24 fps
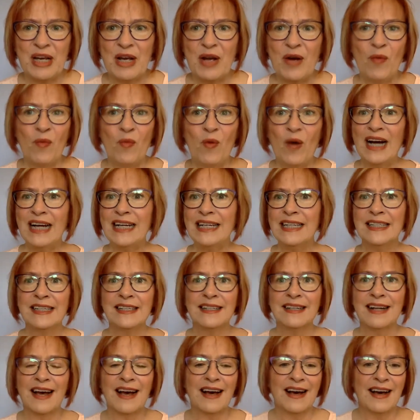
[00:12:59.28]
why did
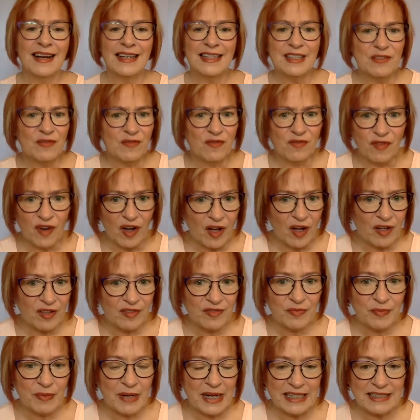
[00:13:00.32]
I
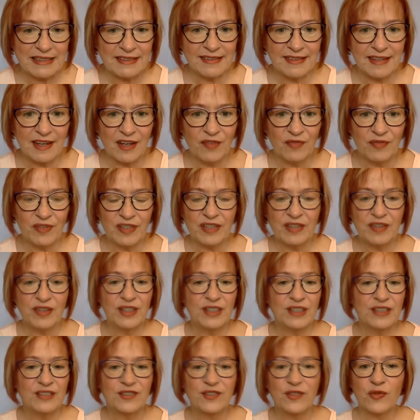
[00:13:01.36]
involve myself in
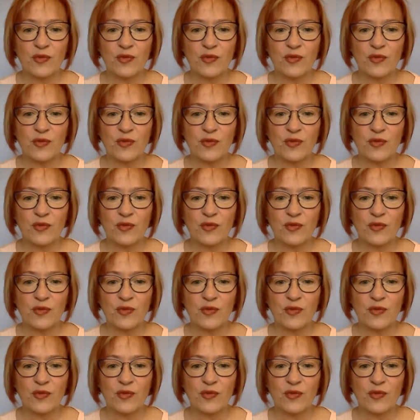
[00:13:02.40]
this